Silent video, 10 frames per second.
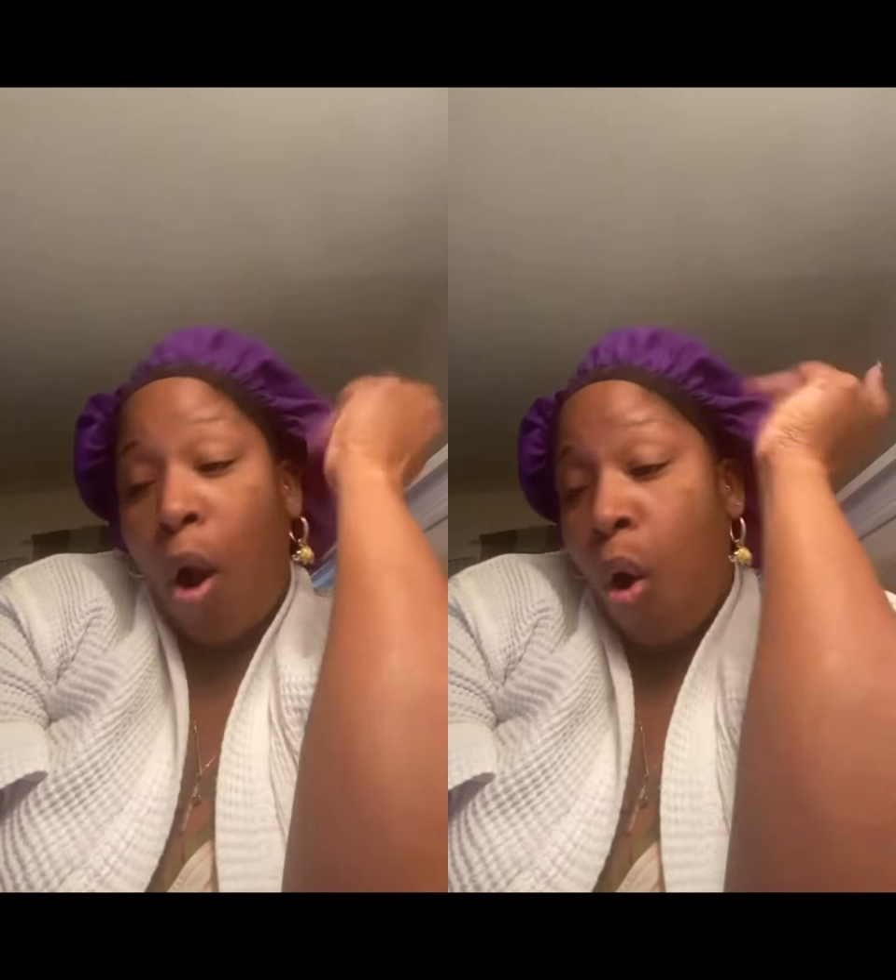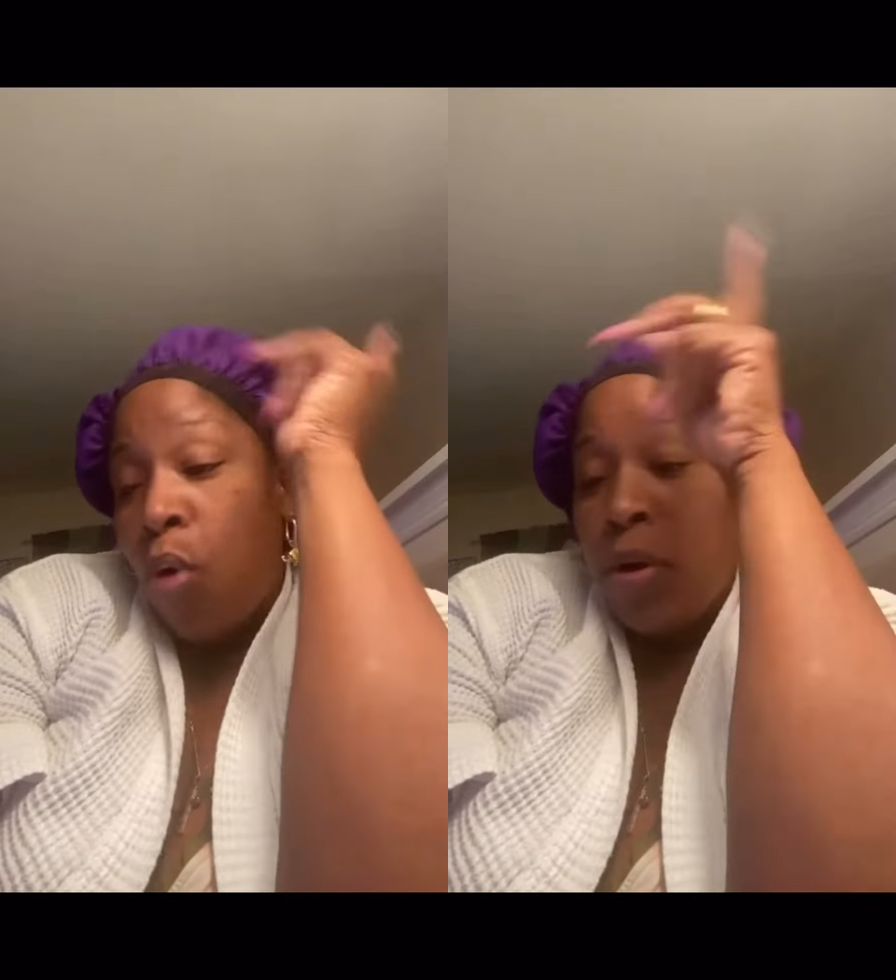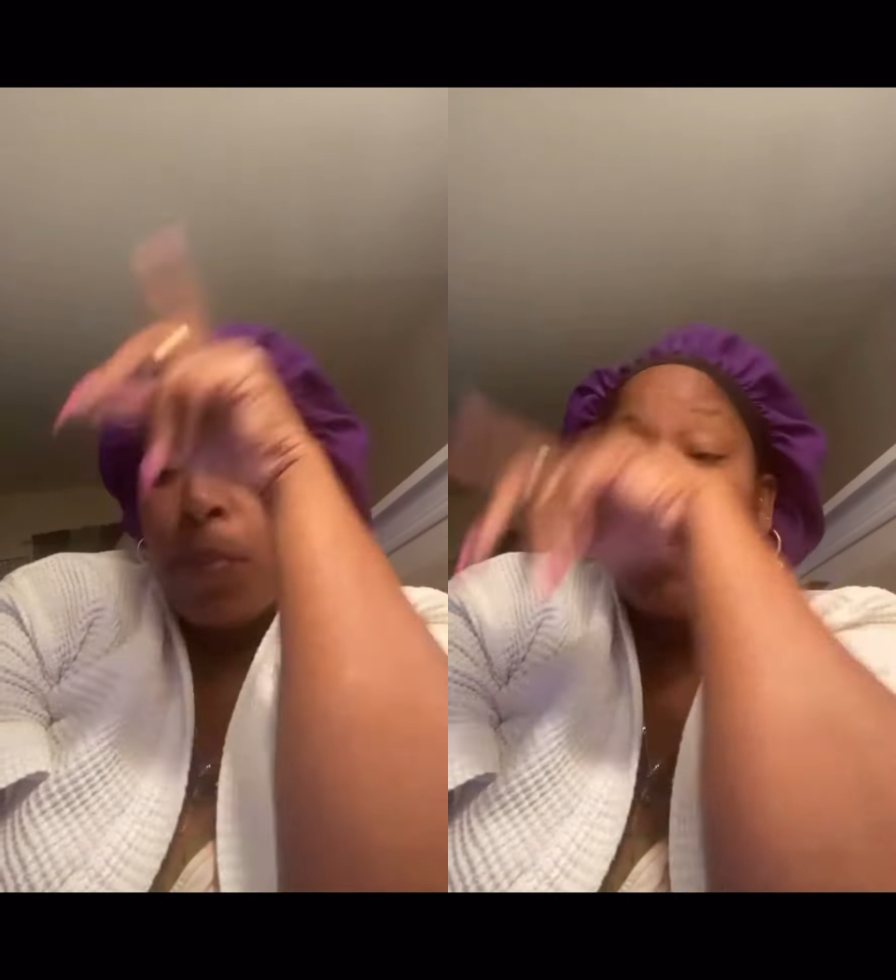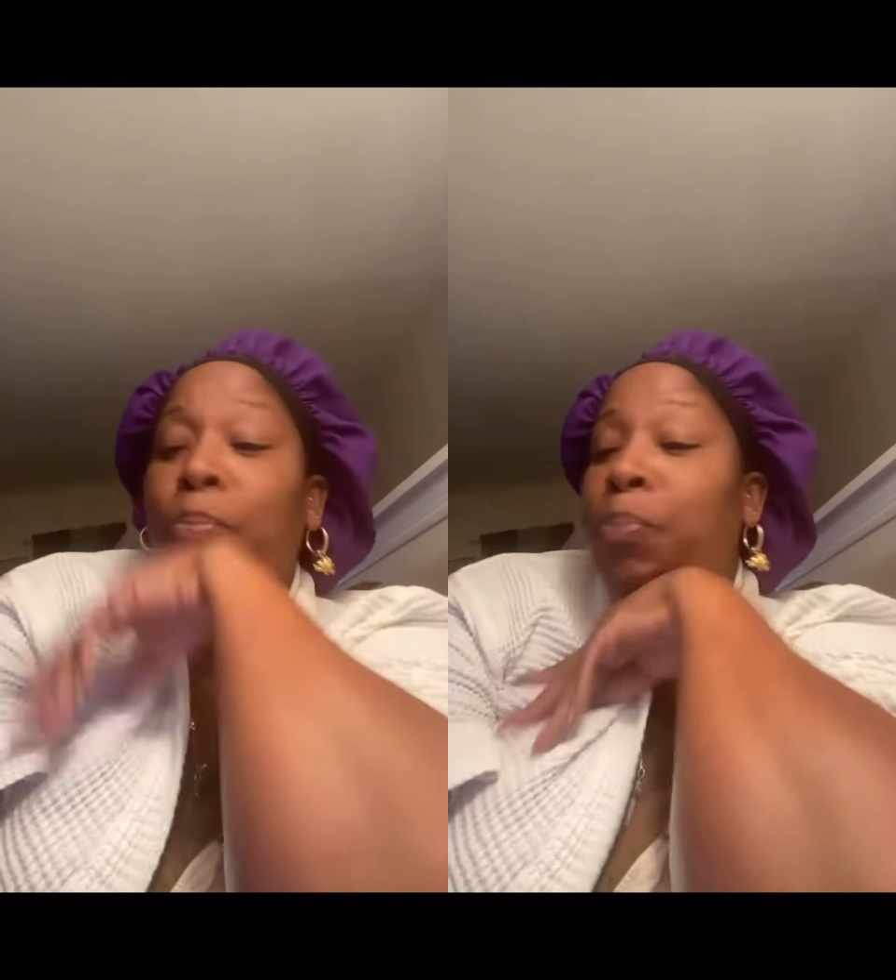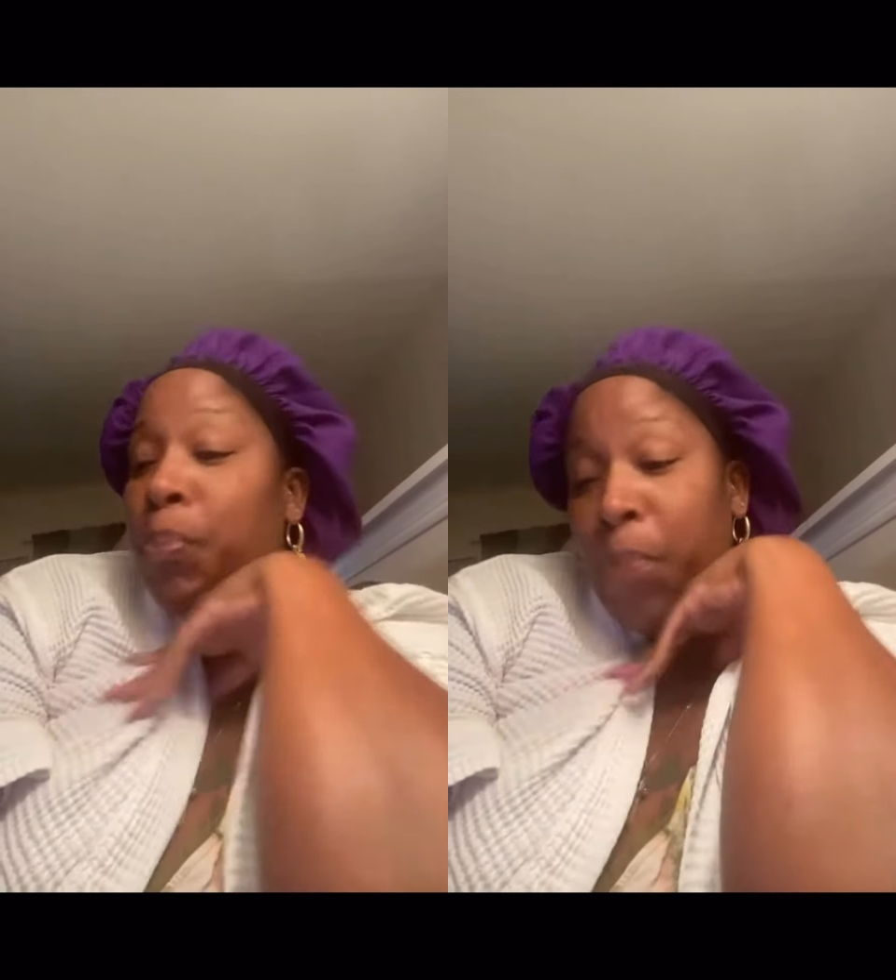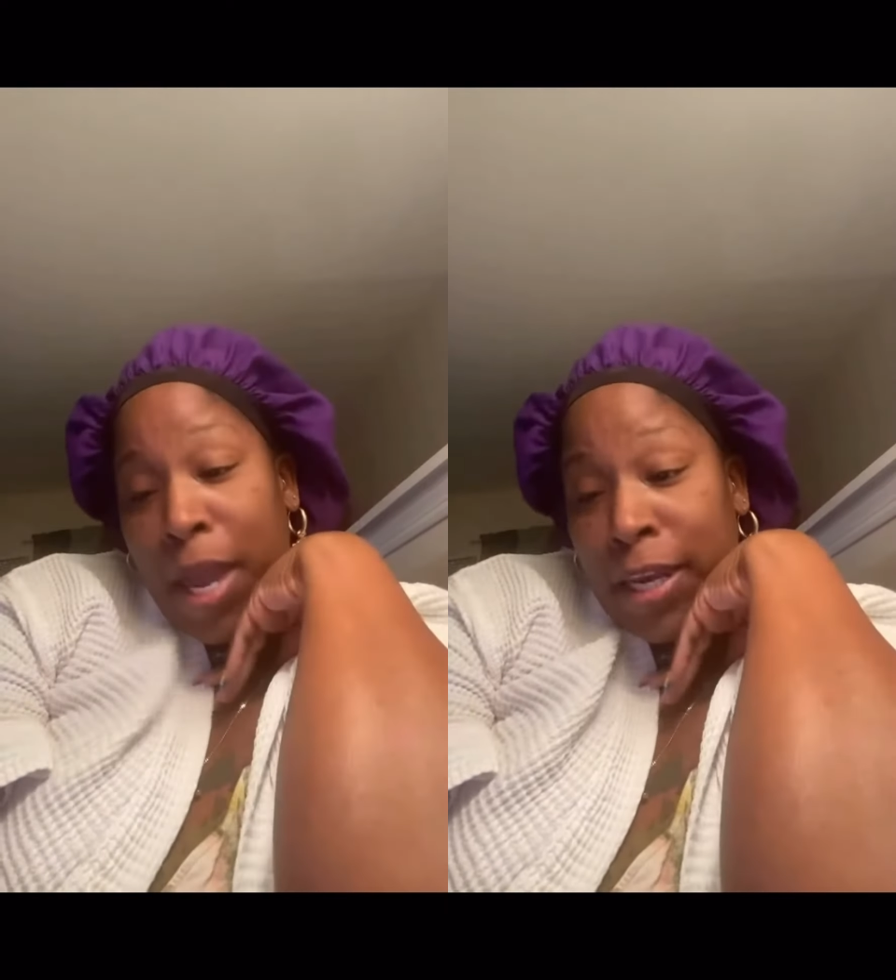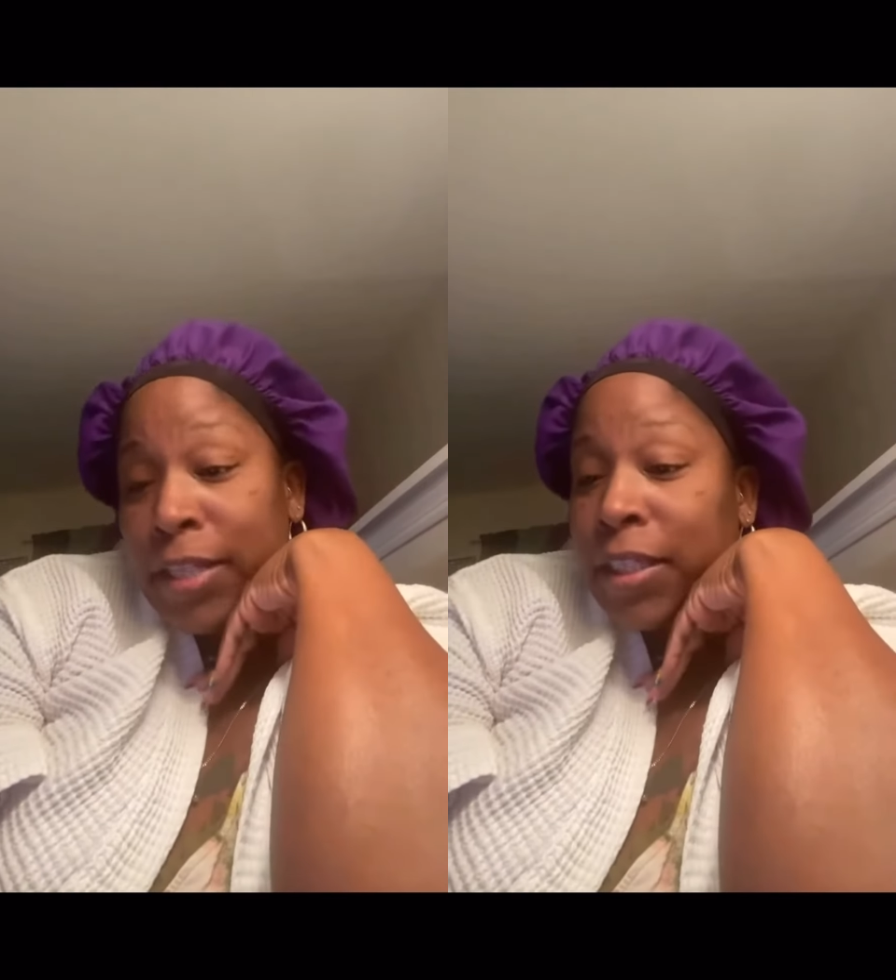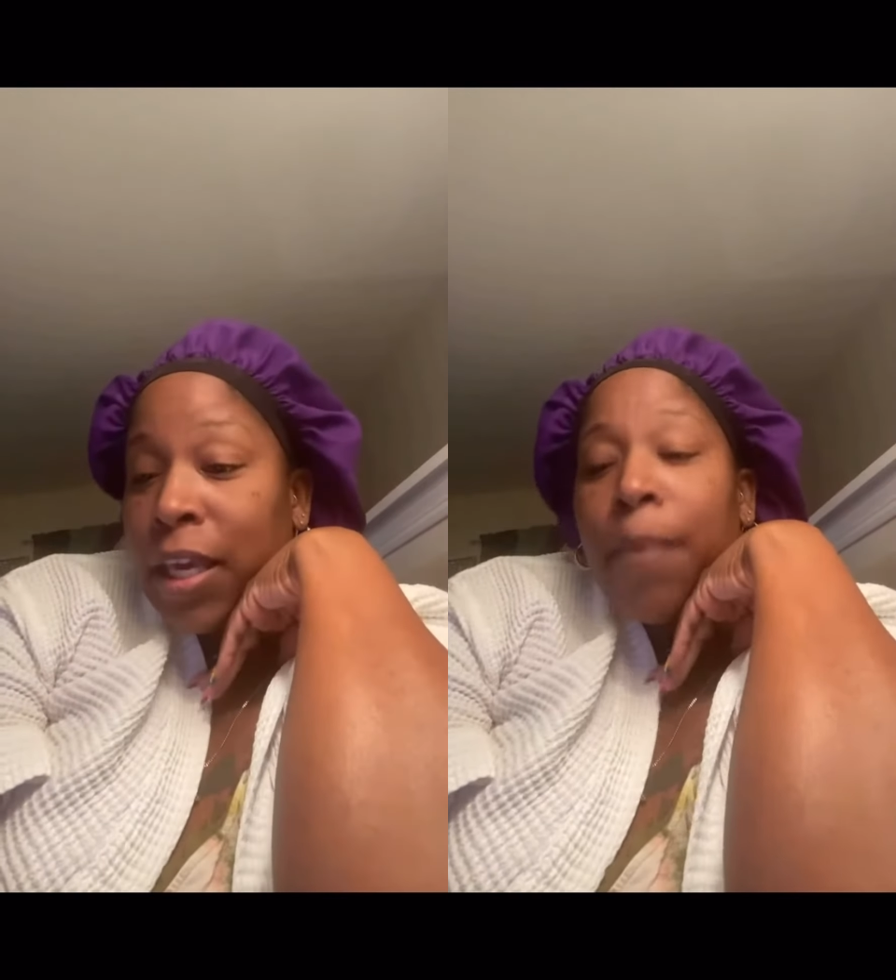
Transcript: old biddies